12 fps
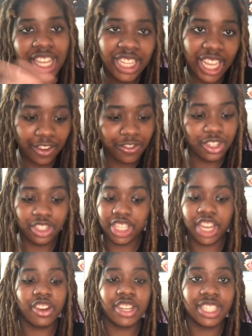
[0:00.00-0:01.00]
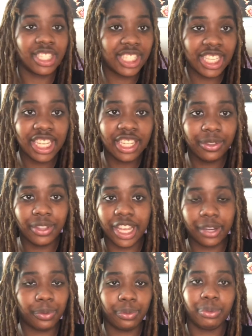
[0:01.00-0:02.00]
Like if you're just curious to see
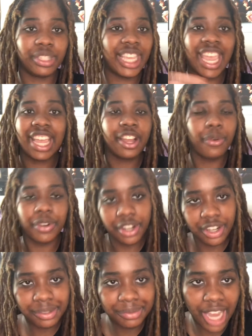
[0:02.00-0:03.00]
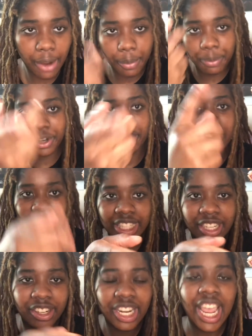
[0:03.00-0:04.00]
like what they had going on, I will put her in
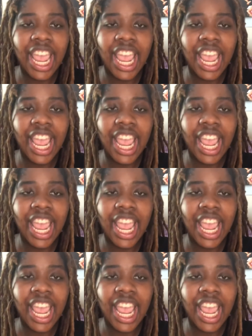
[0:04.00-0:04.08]
there.